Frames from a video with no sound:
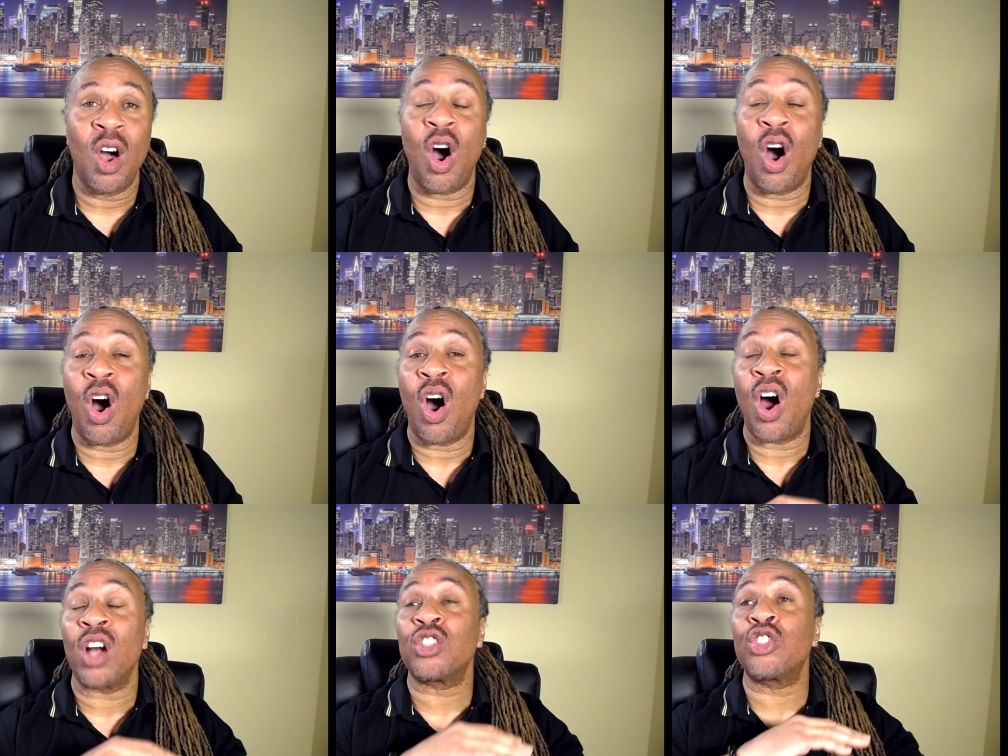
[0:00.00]

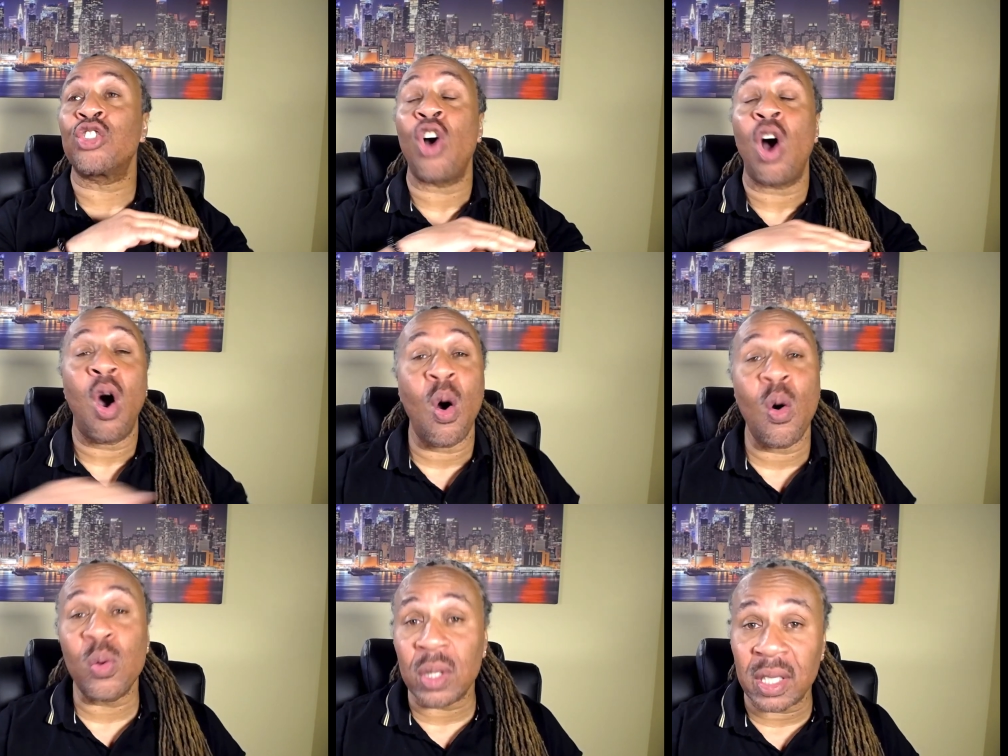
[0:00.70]
are
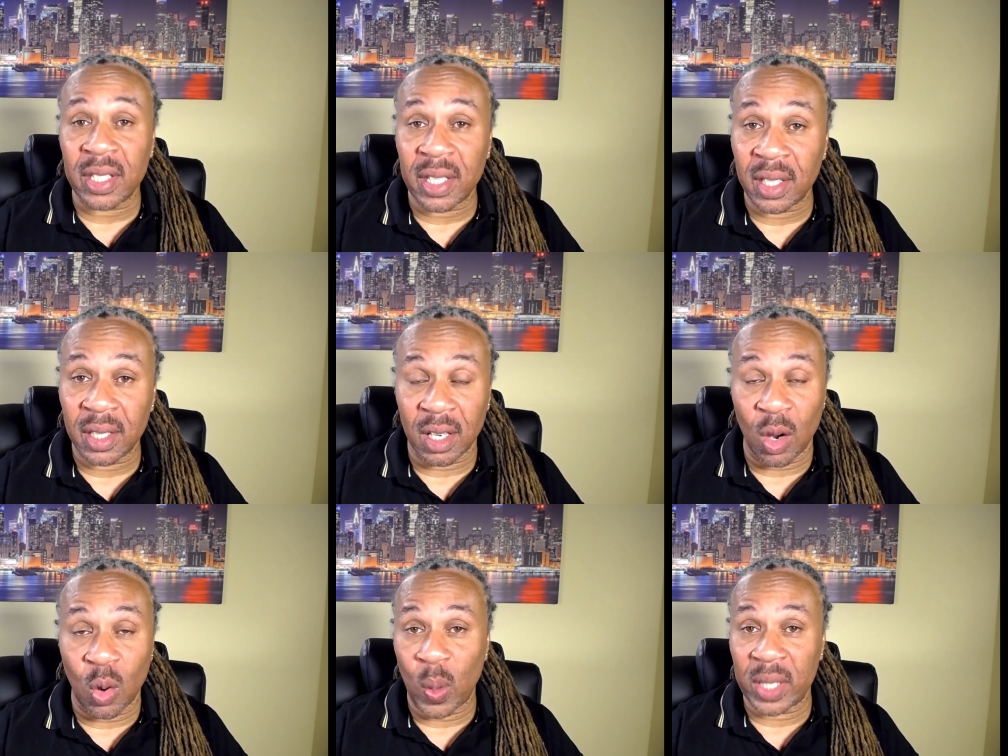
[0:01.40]
totally a
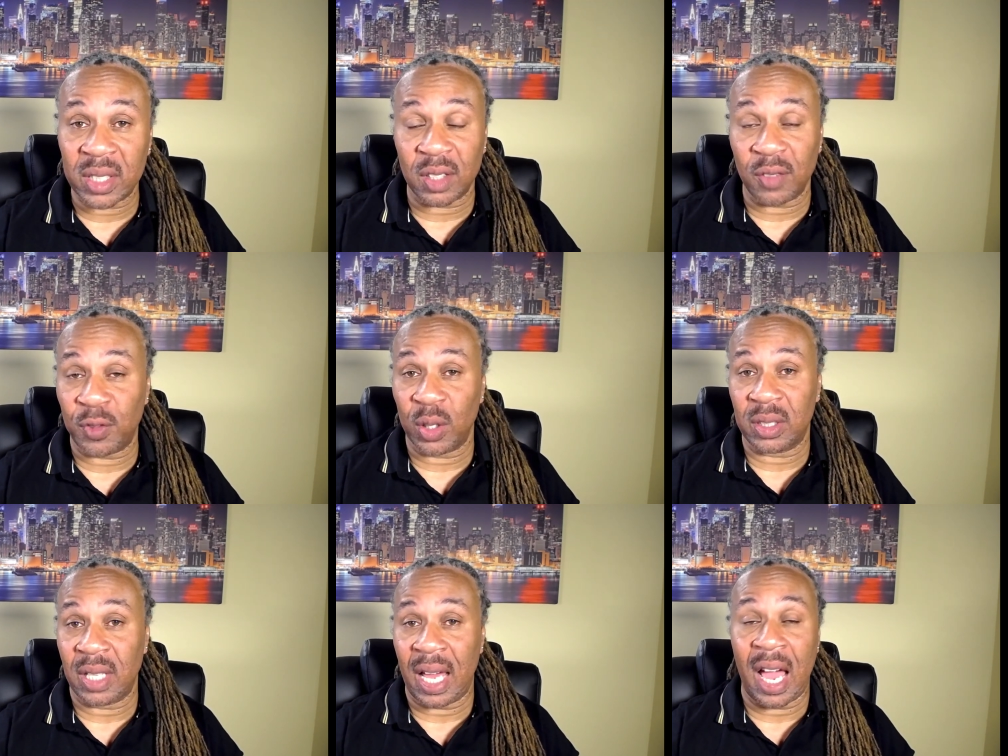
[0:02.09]
waste of your
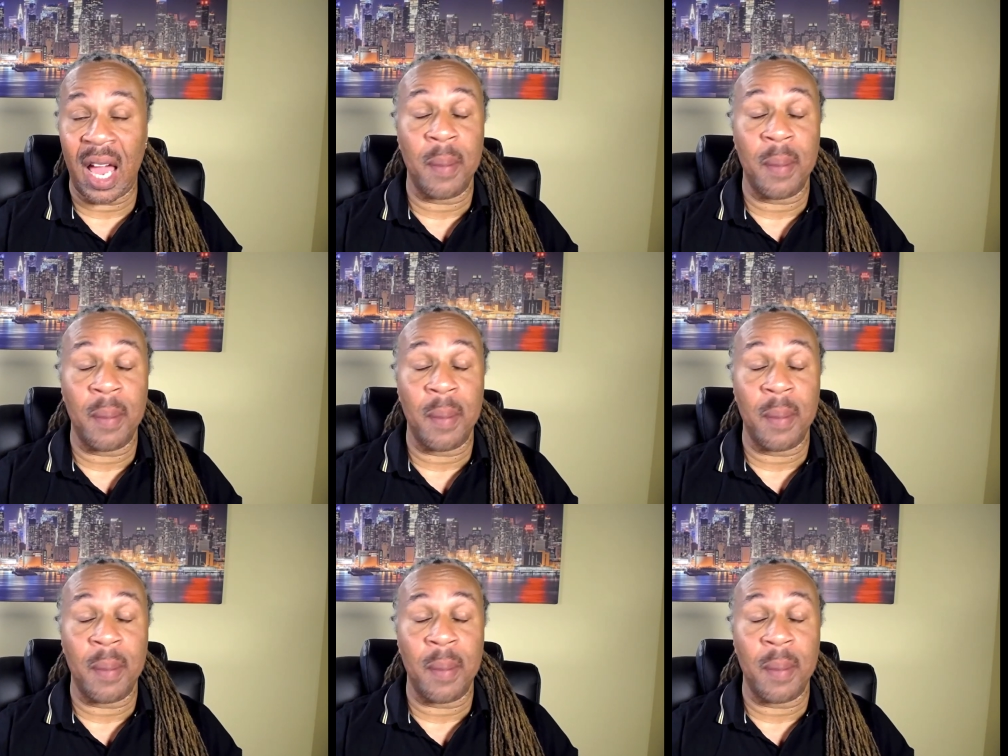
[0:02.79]
time